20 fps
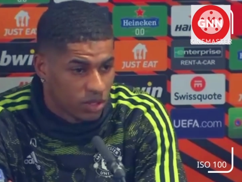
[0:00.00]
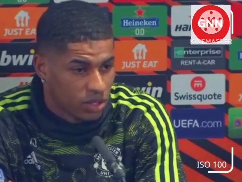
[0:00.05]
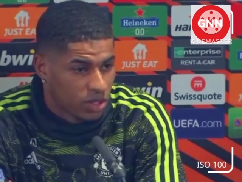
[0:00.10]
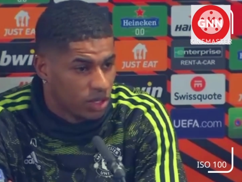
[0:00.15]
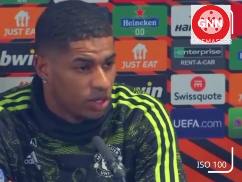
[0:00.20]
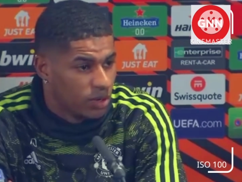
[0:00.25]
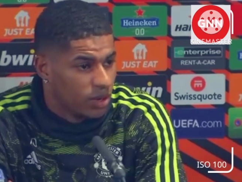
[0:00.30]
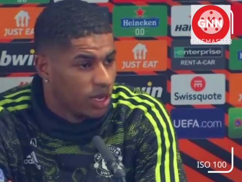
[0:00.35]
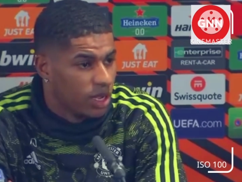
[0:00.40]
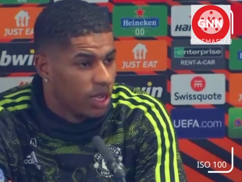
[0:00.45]

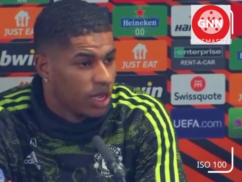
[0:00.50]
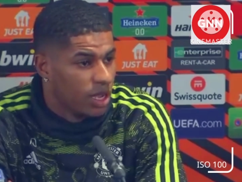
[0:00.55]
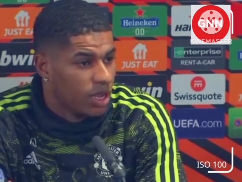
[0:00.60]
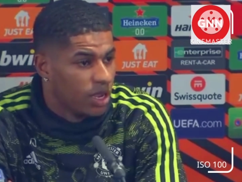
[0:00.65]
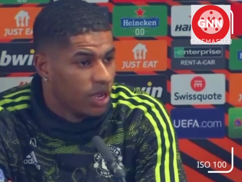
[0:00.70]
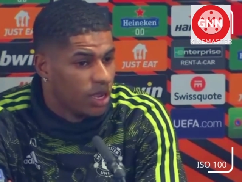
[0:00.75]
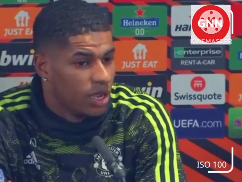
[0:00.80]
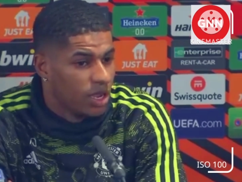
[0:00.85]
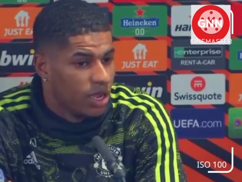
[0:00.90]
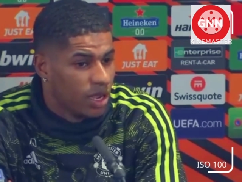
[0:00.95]
he's not been
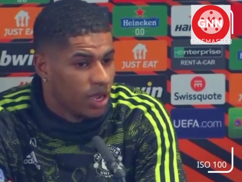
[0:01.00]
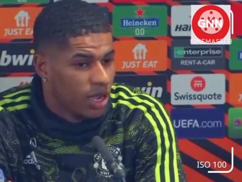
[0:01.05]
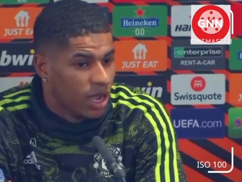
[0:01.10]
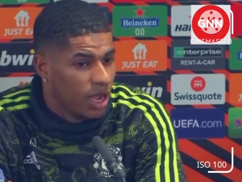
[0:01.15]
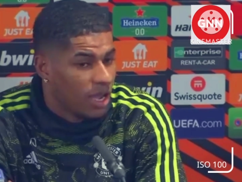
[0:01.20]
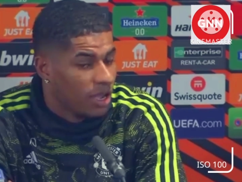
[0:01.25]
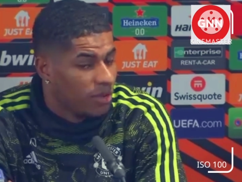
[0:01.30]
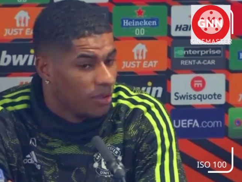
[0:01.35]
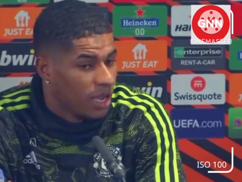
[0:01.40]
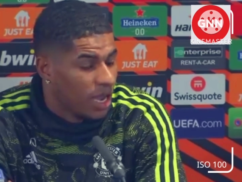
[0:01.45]

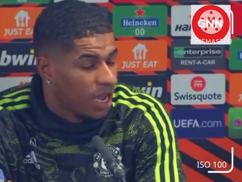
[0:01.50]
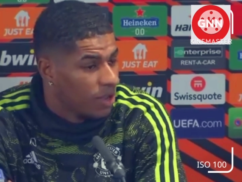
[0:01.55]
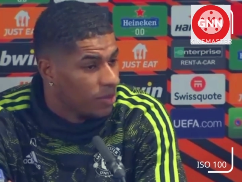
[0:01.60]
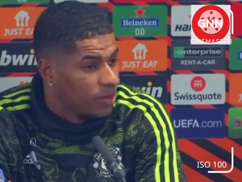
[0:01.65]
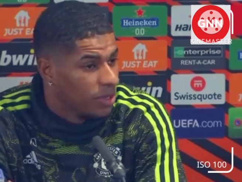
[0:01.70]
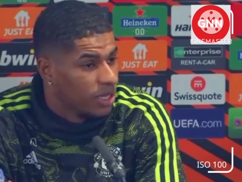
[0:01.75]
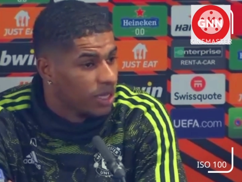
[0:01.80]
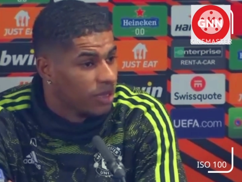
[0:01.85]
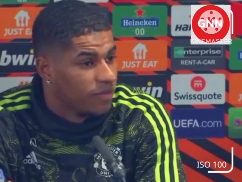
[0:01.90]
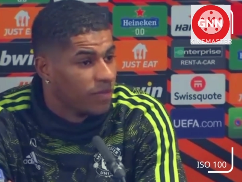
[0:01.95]
captain,
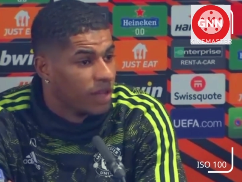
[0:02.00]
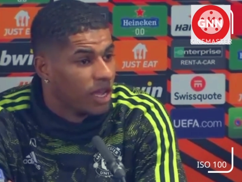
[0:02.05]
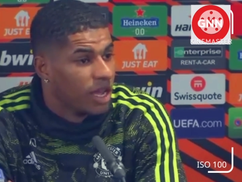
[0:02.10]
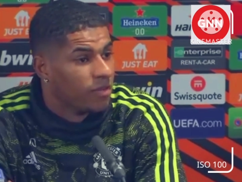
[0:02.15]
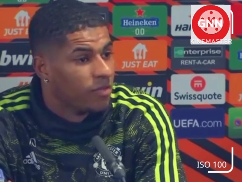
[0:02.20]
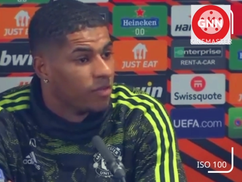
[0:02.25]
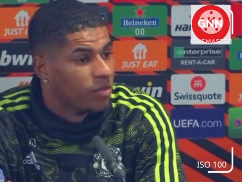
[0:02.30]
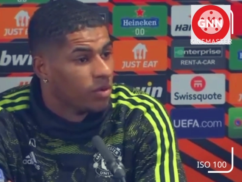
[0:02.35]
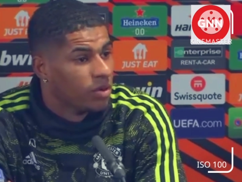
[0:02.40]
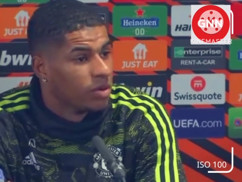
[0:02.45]

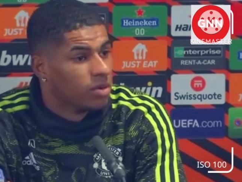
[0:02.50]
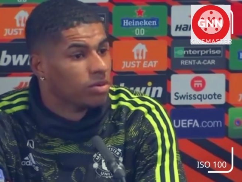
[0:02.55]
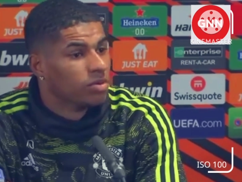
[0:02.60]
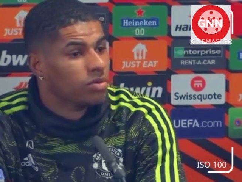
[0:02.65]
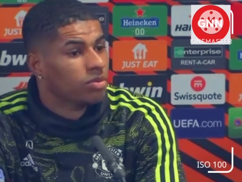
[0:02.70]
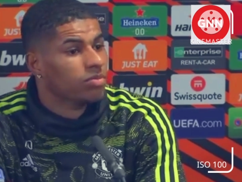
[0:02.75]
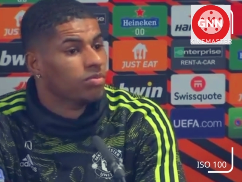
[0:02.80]
which